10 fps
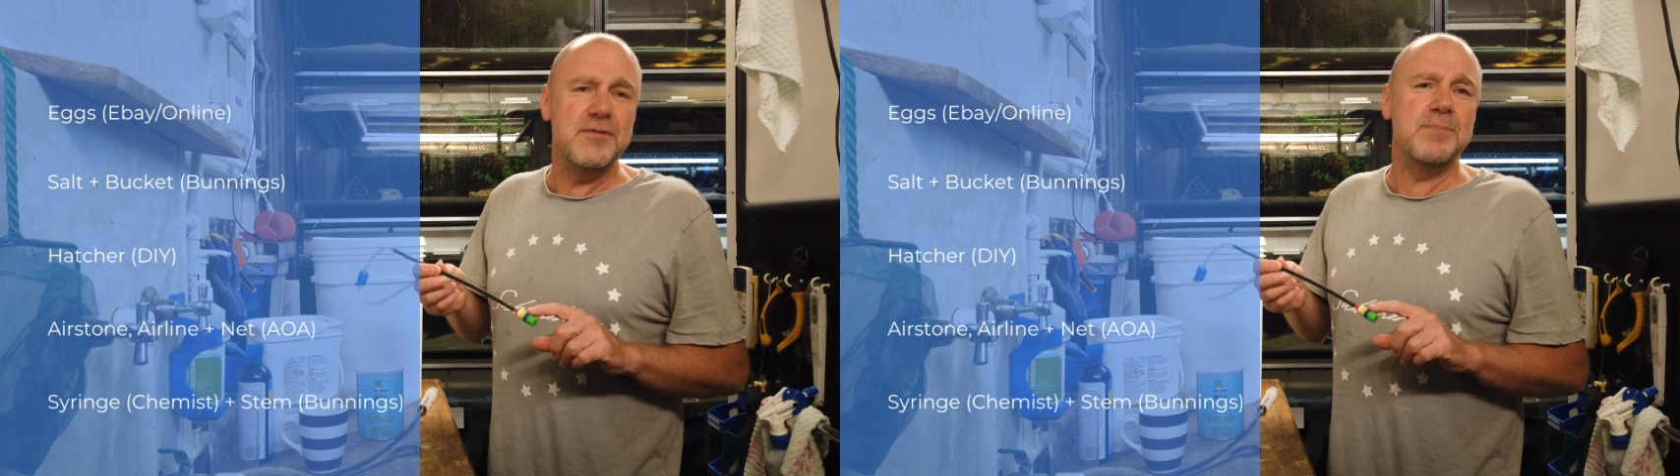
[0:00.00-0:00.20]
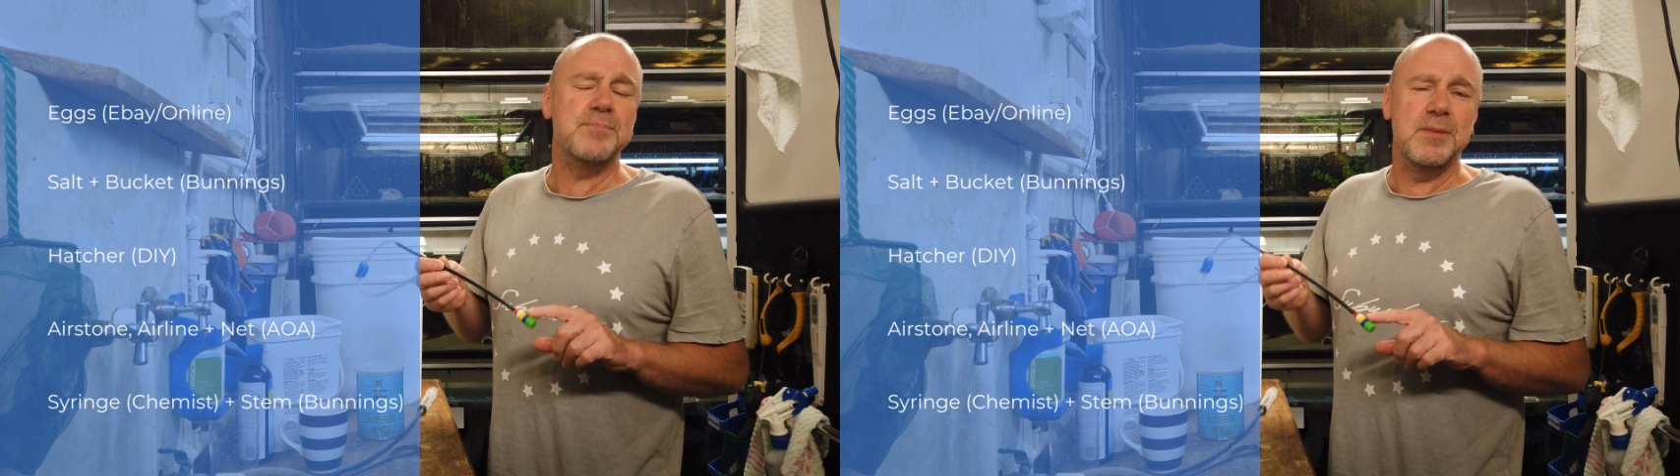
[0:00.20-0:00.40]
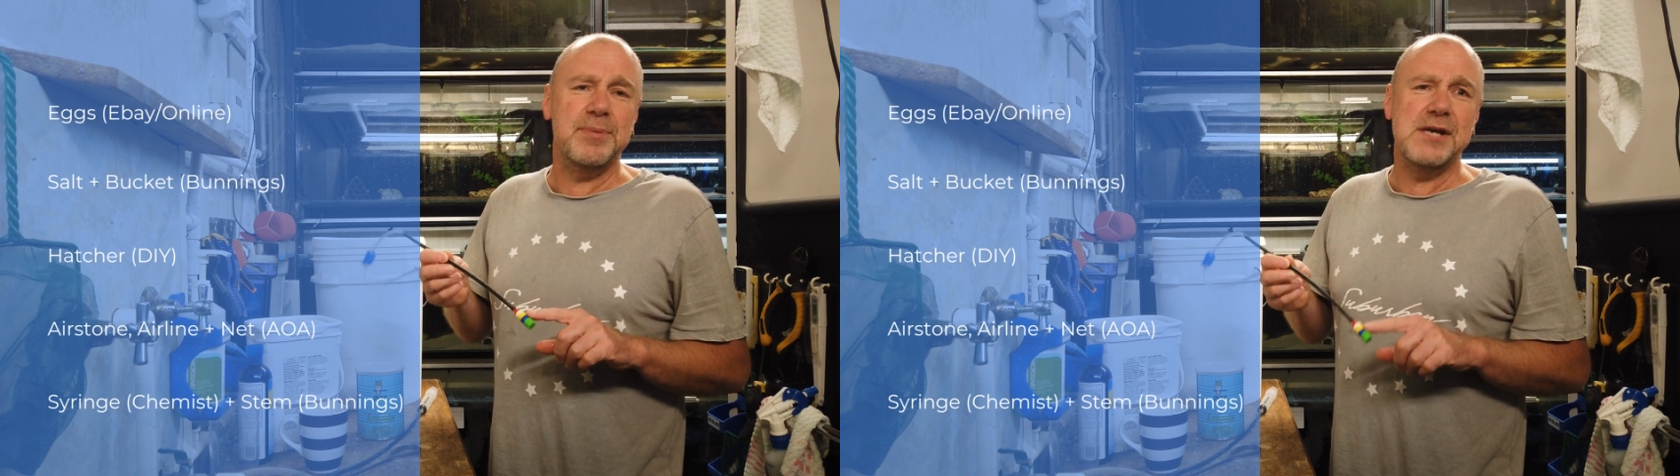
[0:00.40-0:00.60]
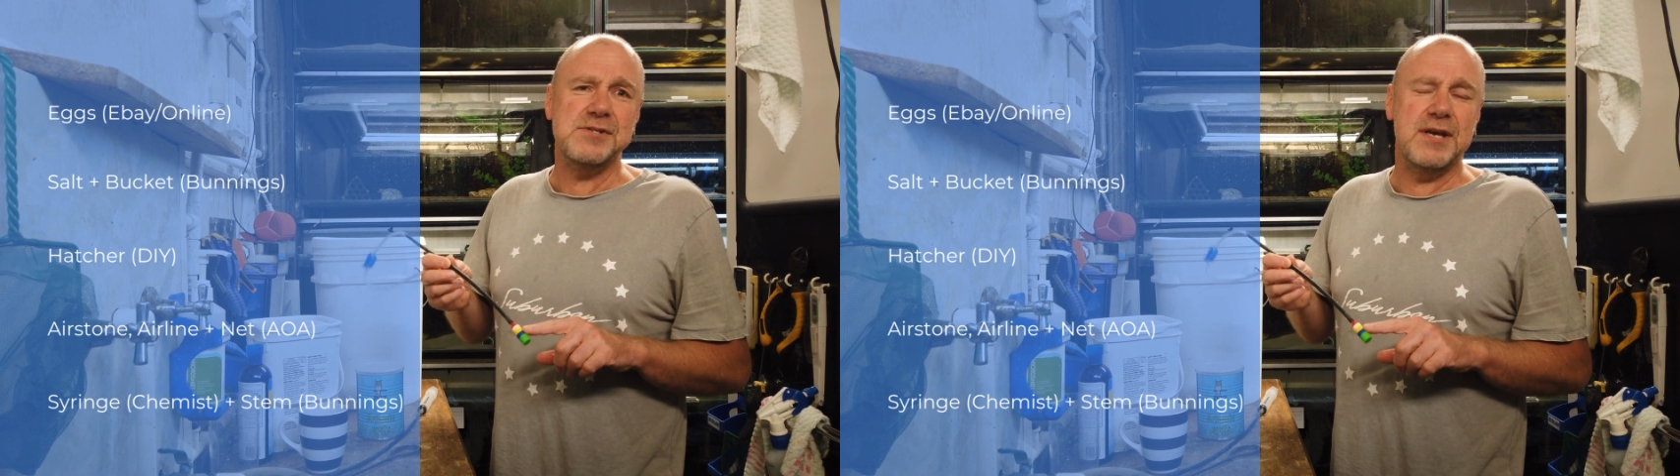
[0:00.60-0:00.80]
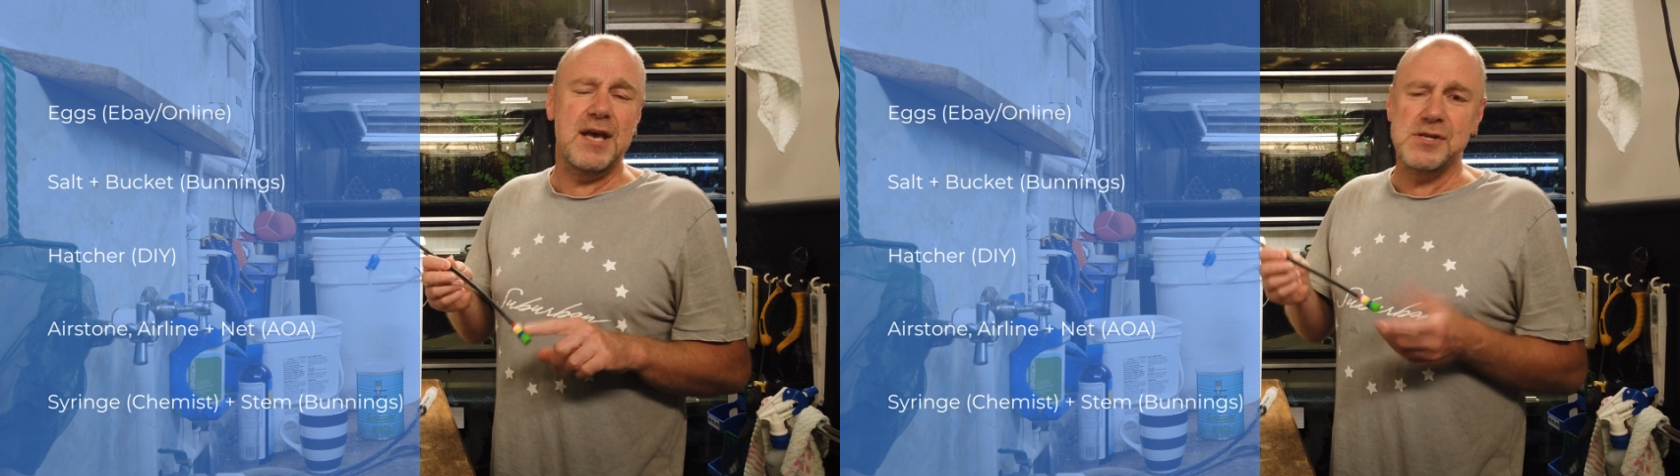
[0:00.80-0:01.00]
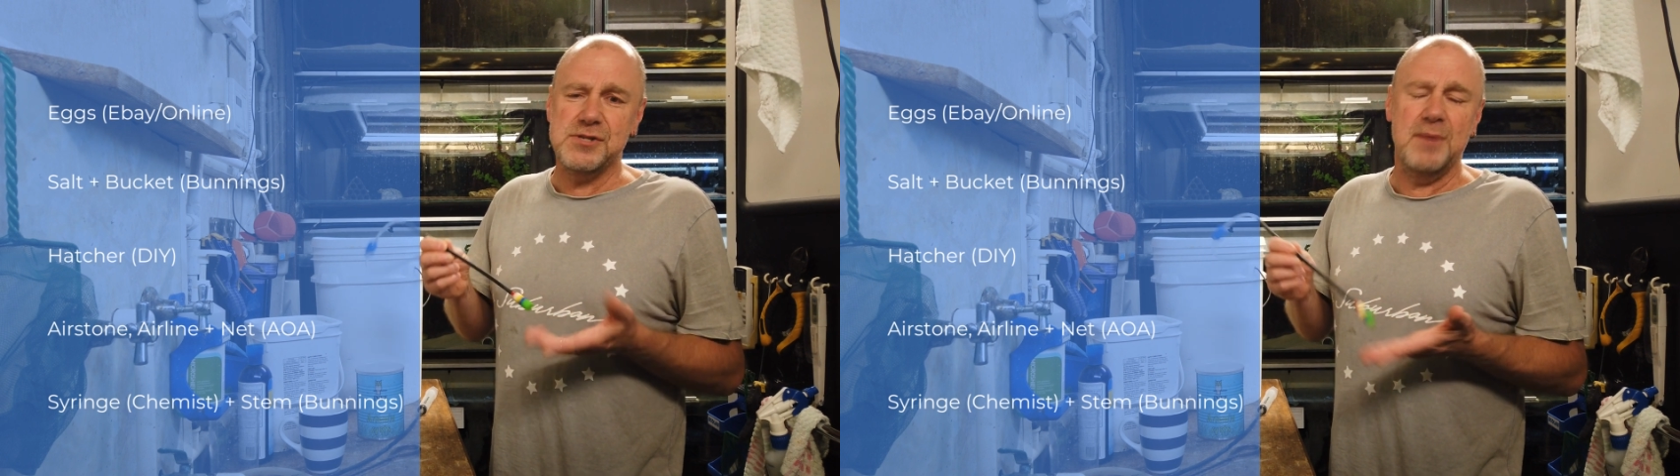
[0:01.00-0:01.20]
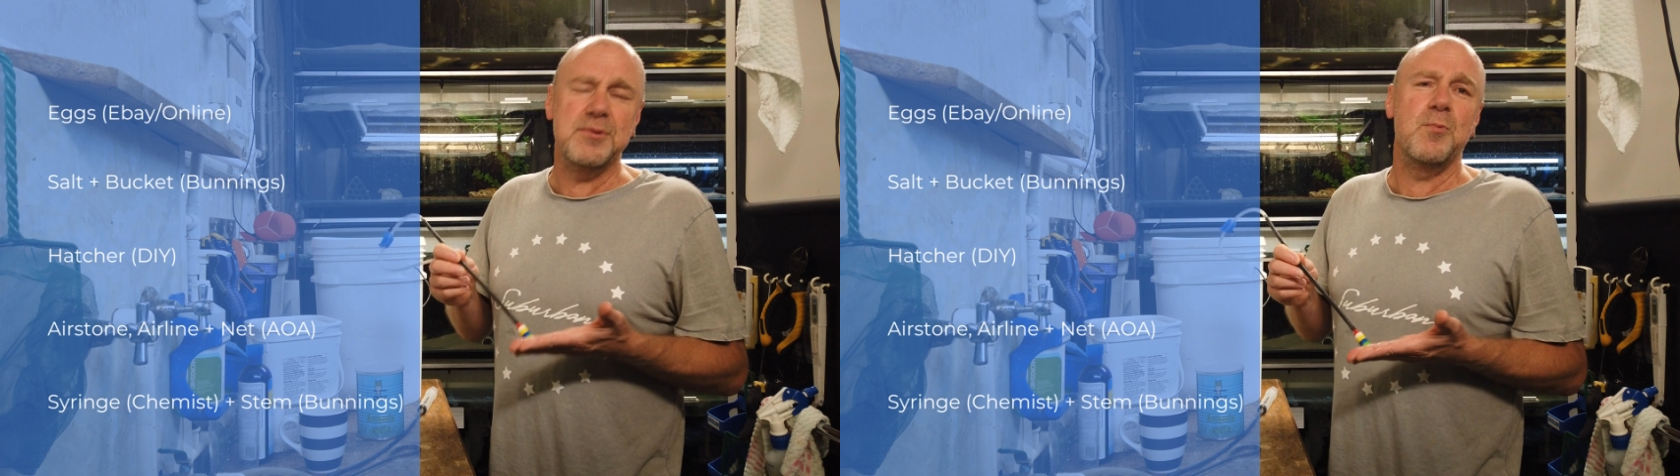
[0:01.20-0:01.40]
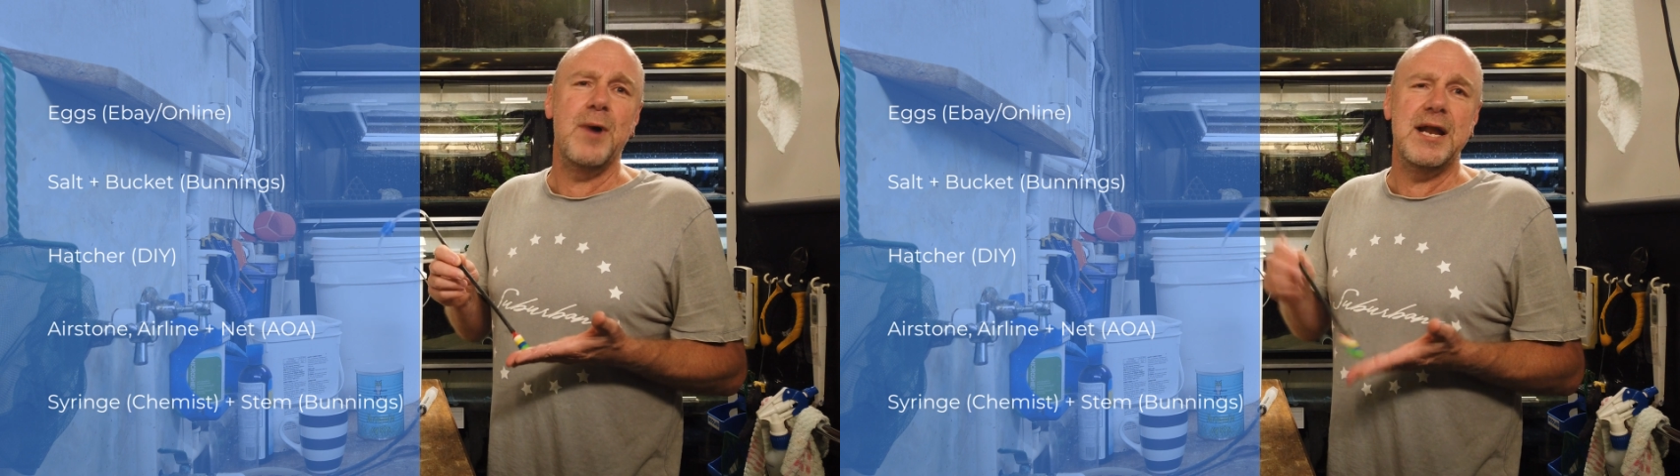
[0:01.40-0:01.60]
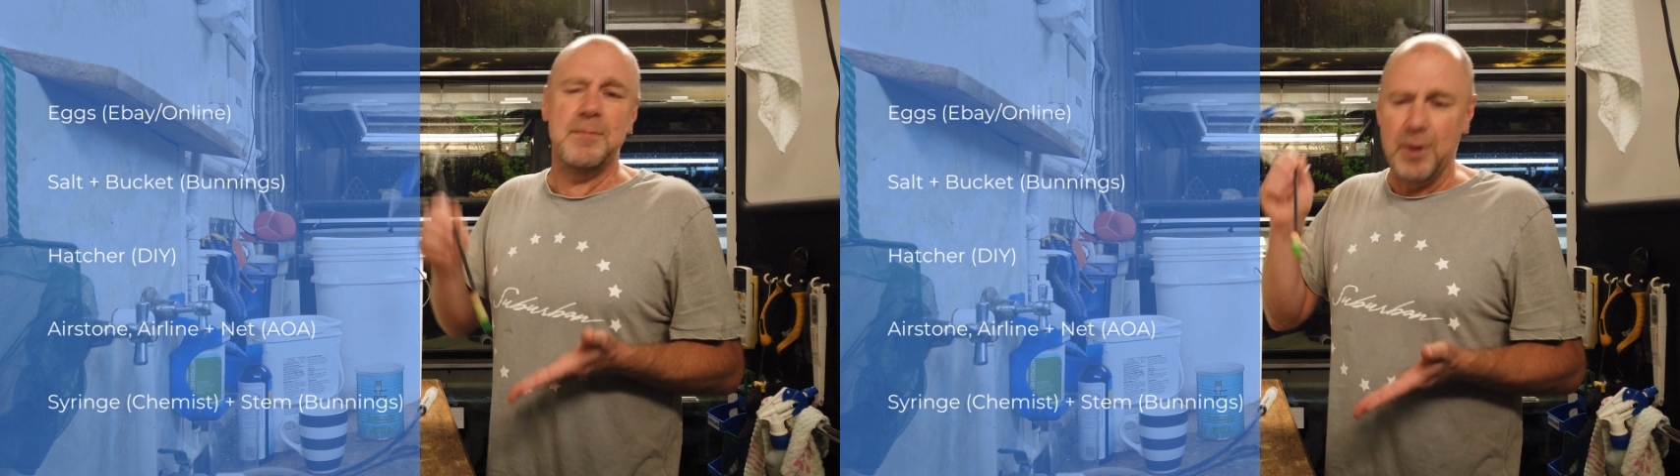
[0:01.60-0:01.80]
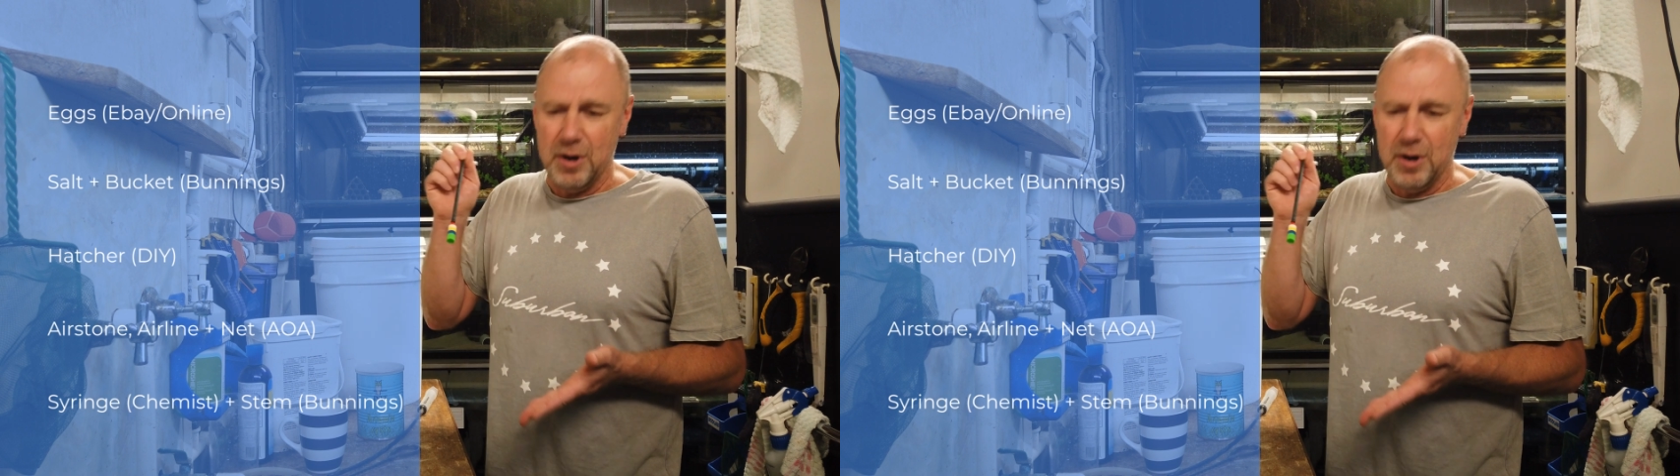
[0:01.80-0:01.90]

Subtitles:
of the plastic Airstone with the weighted